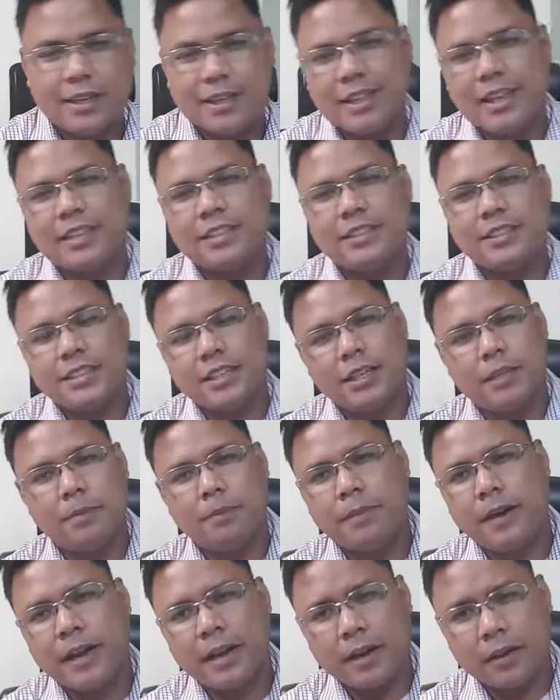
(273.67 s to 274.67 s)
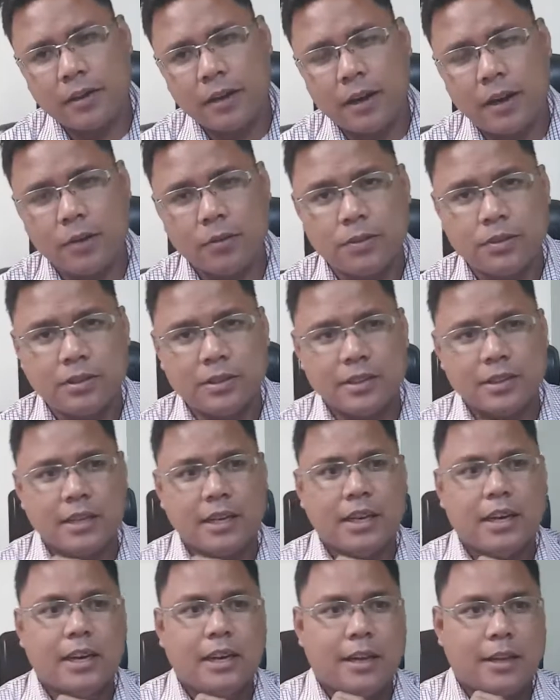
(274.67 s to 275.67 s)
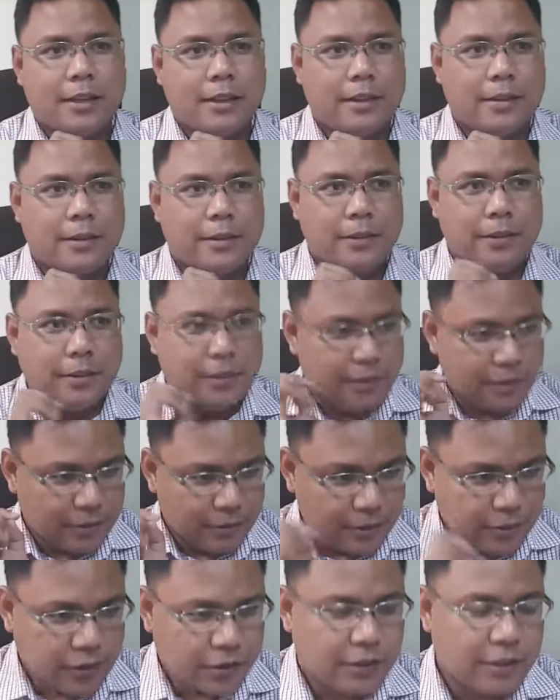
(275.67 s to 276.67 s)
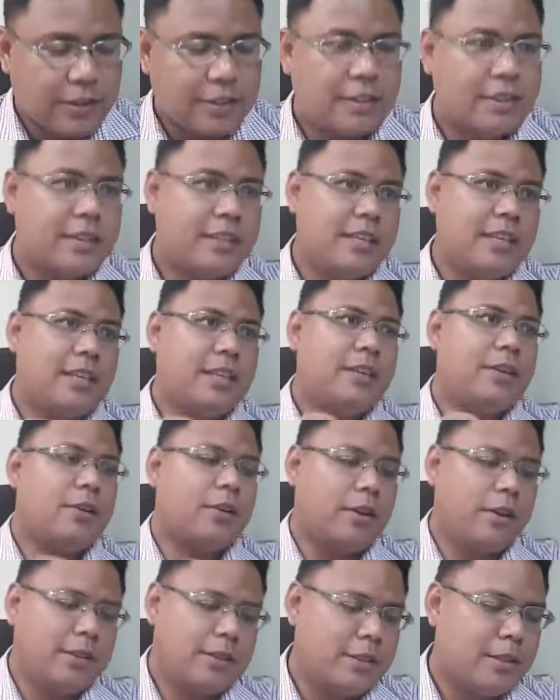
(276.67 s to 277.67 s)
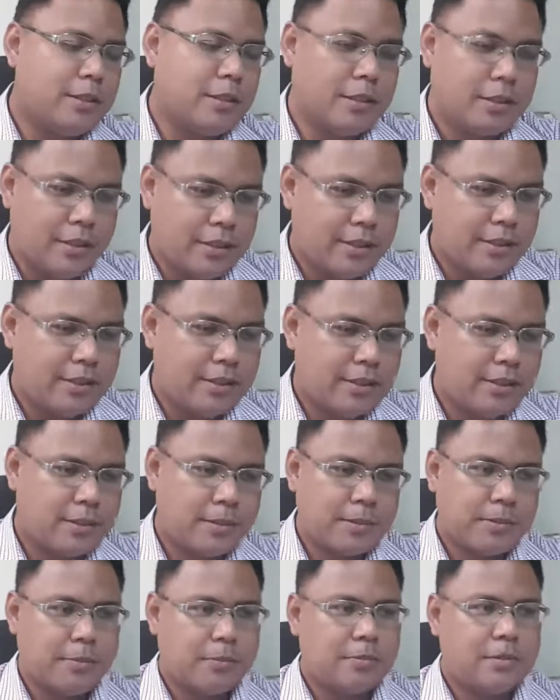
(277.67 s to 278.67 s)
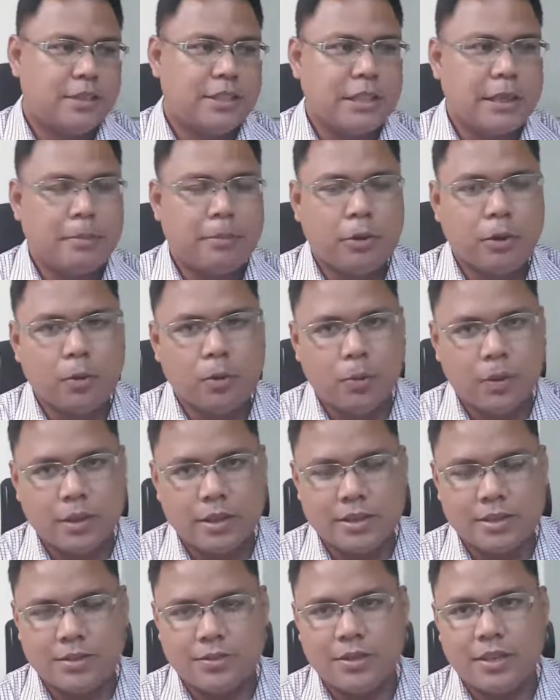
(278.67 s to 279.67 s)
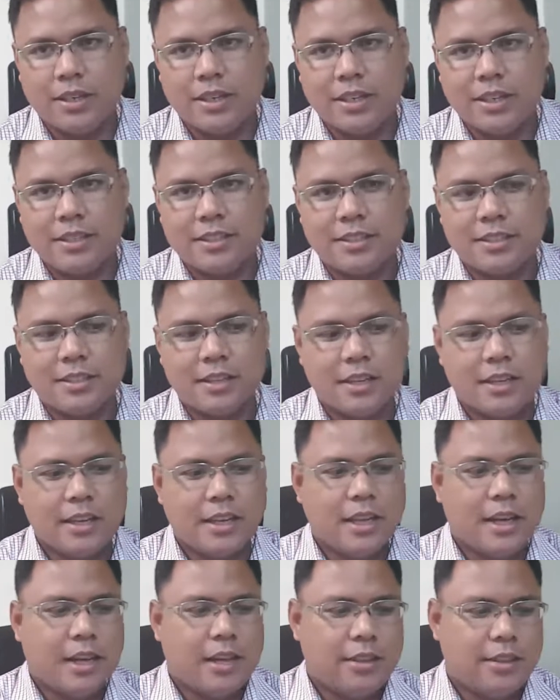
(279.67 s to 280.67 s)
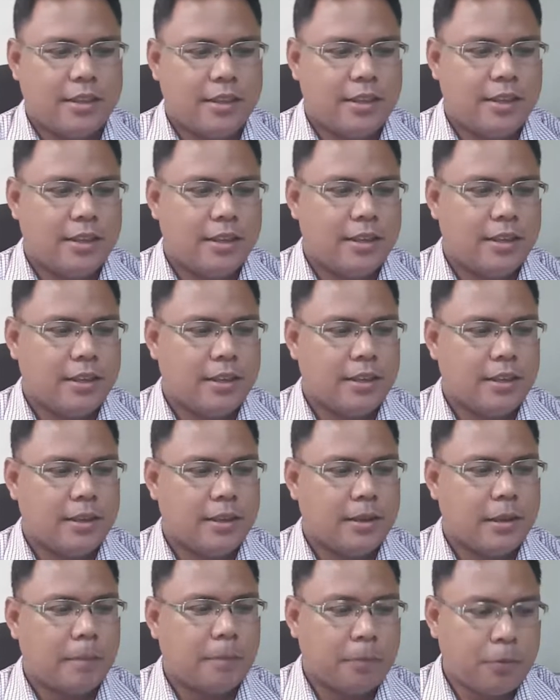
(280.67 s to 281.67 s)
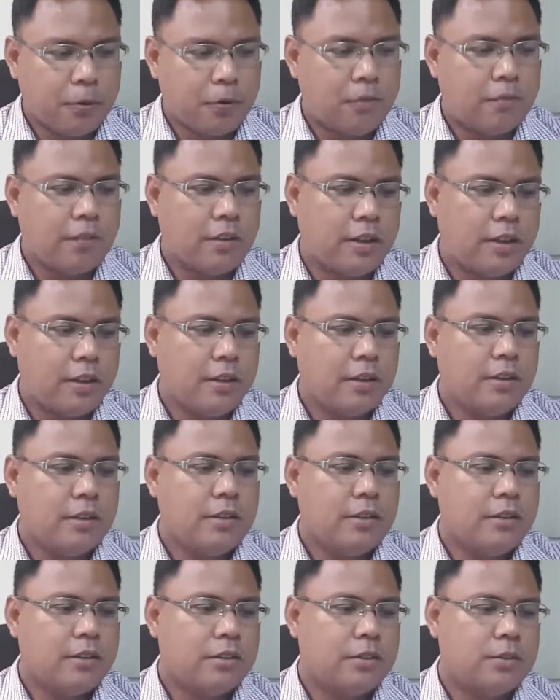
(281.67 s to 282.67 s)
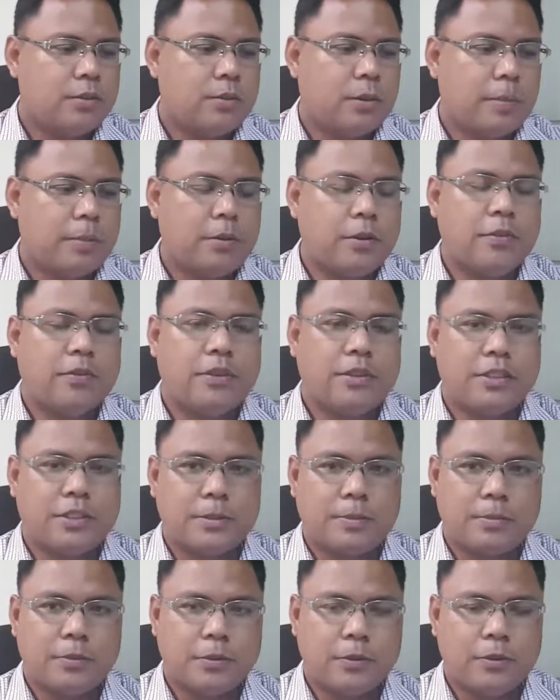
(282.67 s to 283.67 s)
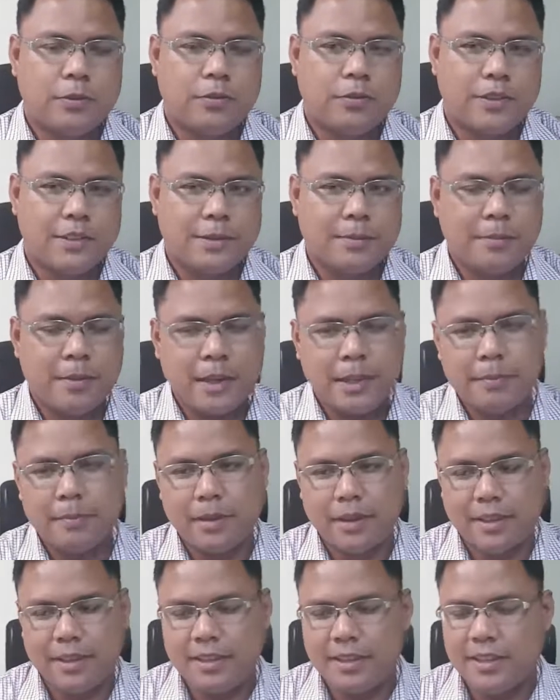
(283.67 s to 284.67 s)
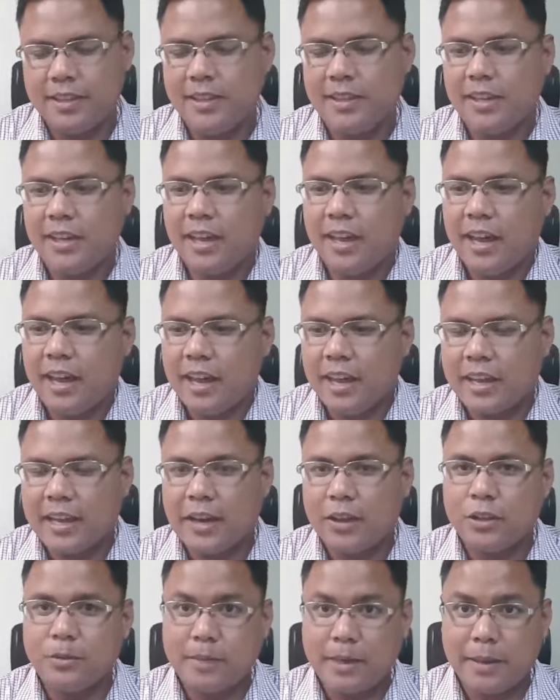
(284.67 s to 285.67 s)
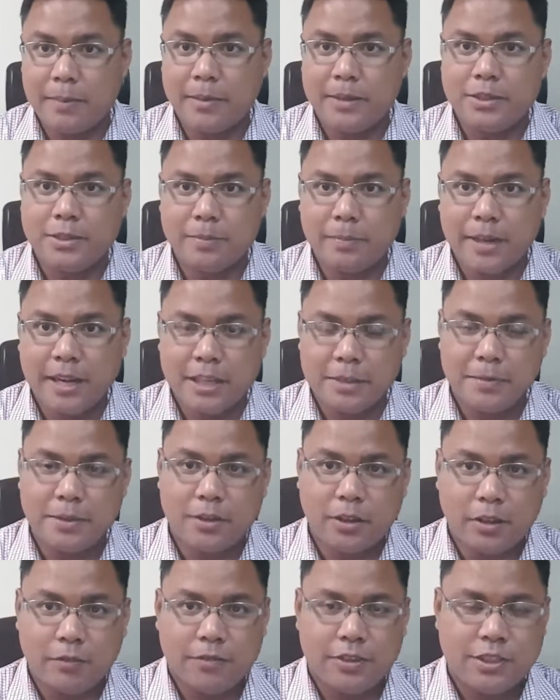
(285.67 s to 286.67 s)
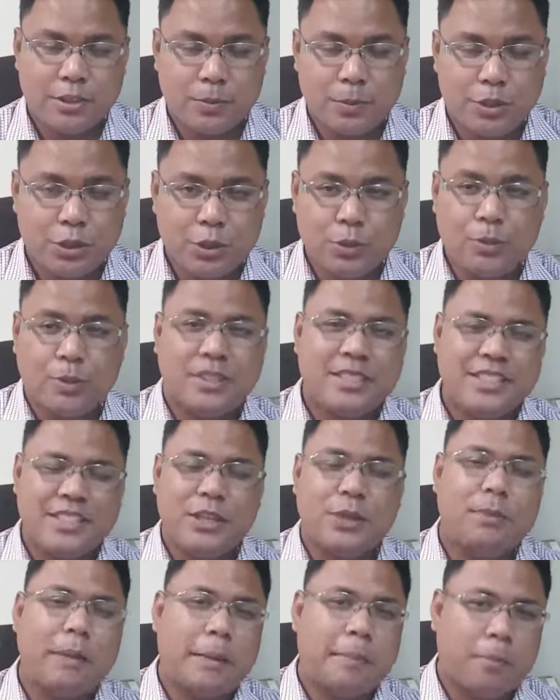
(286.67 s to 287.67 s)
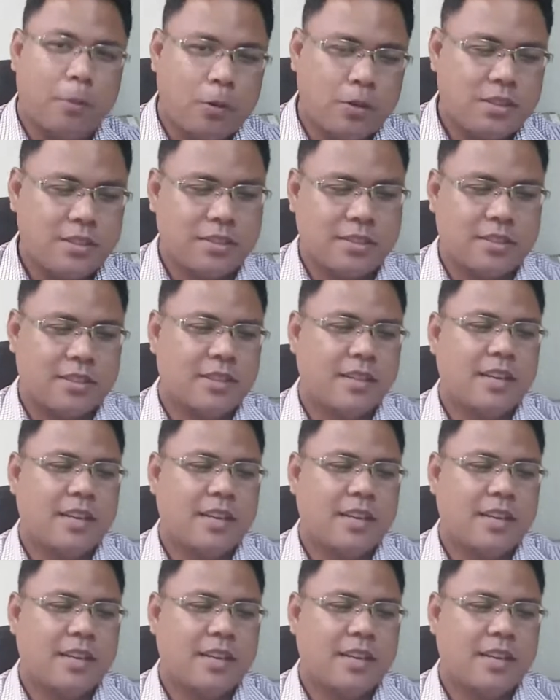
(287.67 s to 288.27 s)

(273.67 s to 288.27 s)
As a little background, currently, or until this CMO was released, the approval to approve or disapprove is made by the Account Management Office, which you will see on my post.